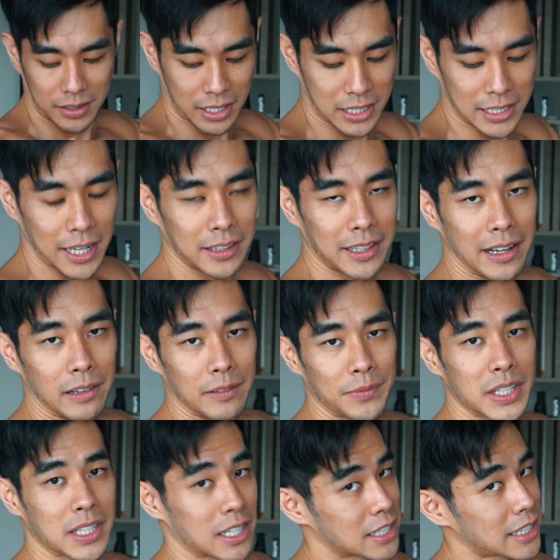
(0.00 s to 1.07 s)
the side
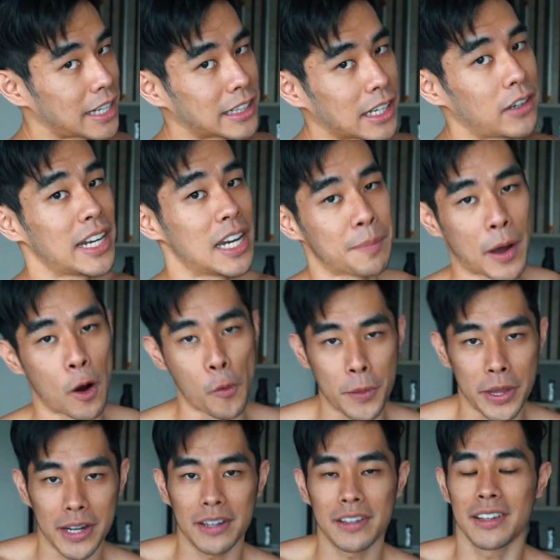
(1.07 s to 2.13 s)
delt. The side delt, in my
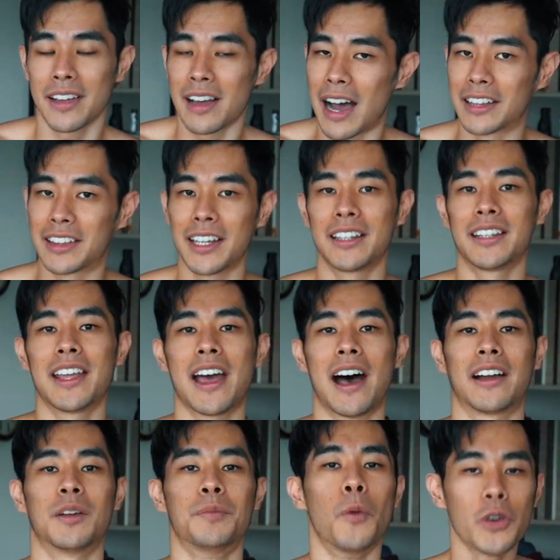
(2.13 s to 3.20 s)
opinion, I think they
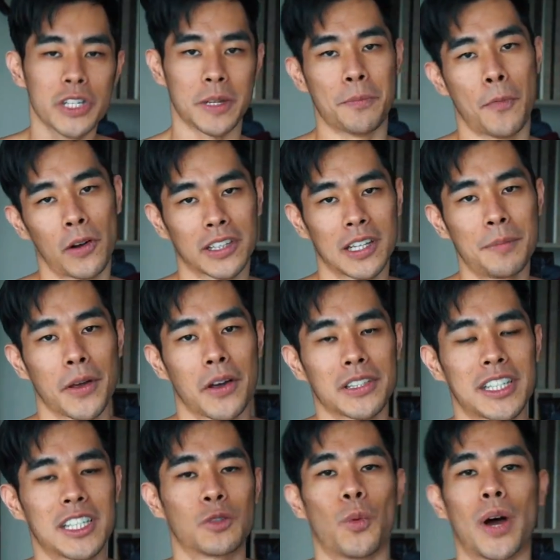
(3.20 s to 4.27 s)
are the most important because
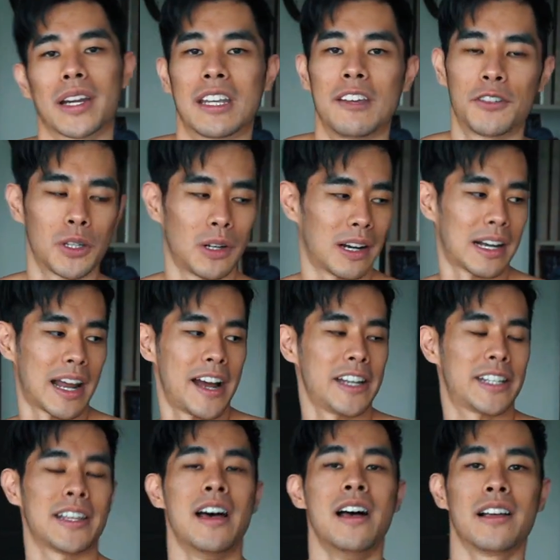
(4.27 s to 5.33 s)
this is what gives you the
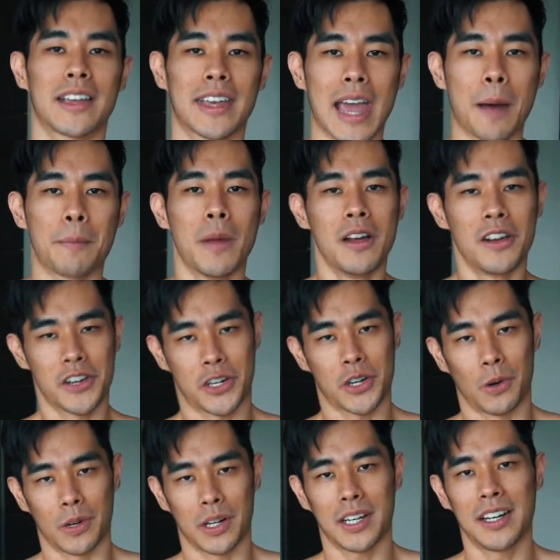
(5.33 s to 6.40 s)
nice cap
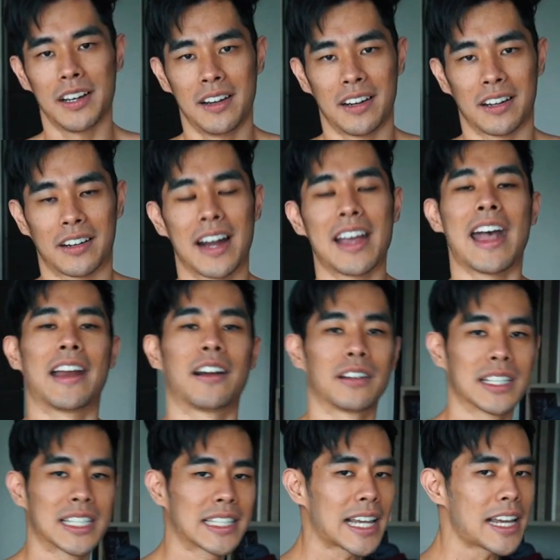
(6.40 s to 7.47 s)
shoulder, right? And
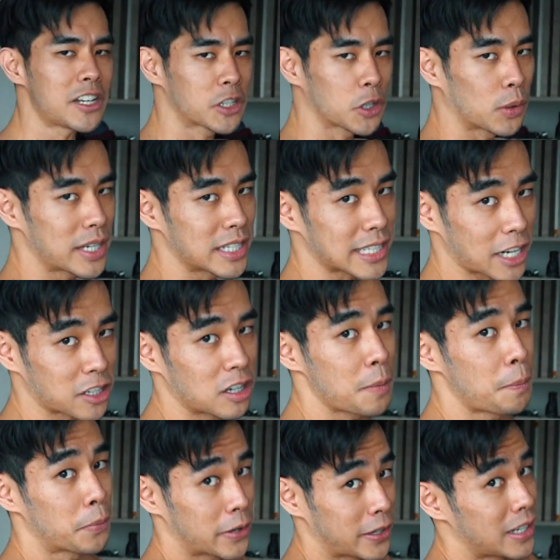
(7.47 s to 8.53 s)
the side shoulder is actually
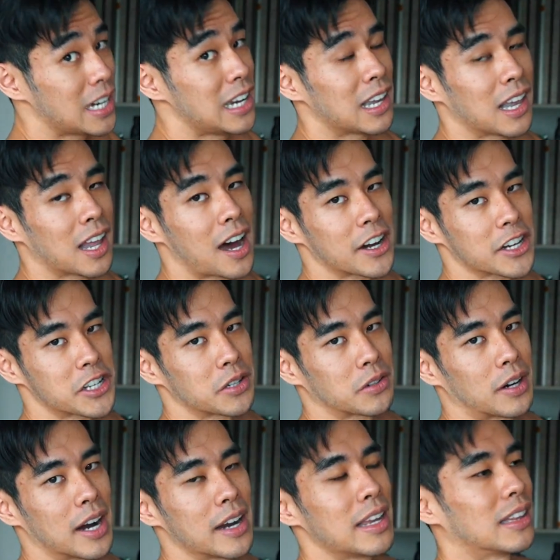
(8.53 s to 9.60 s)
pretty large,
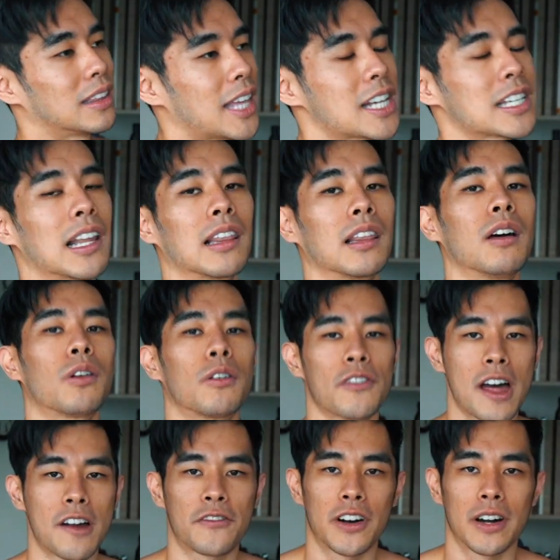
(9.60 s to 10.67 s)
right? It takes a lot of
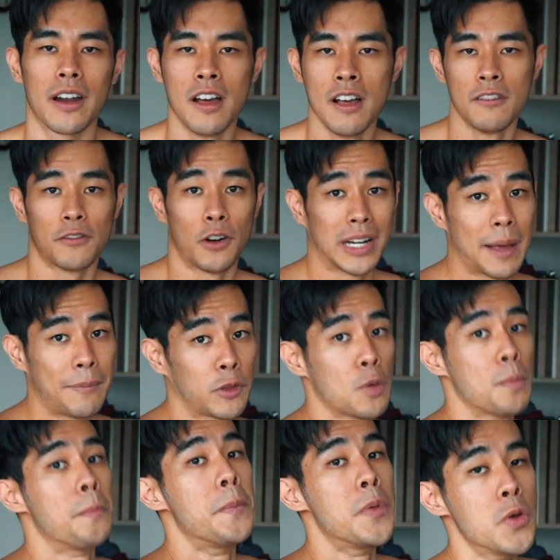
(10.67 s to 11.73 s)
effort for them to
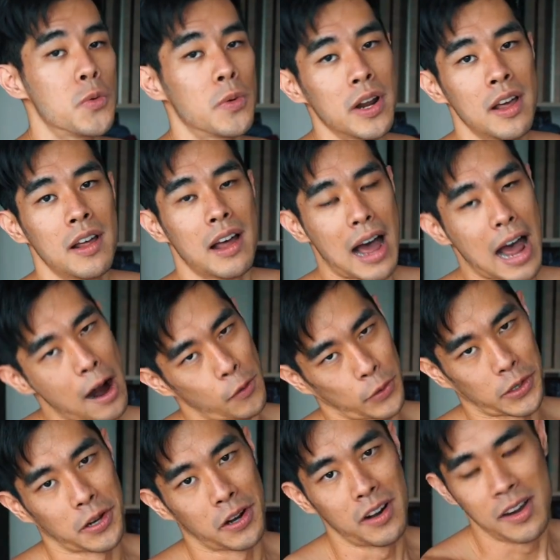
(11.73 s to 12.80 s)
build
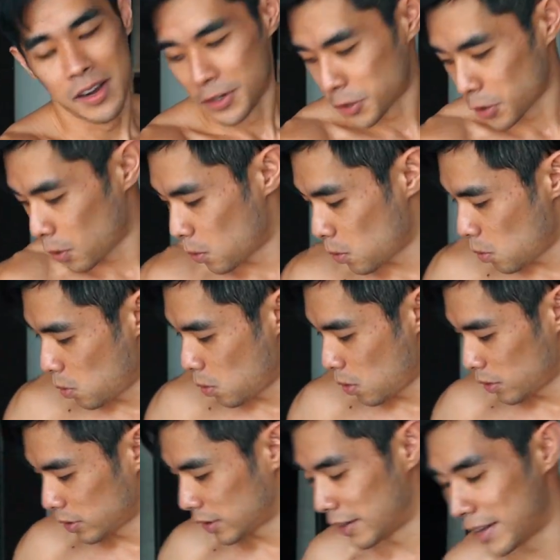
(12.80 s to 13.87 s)
out. So the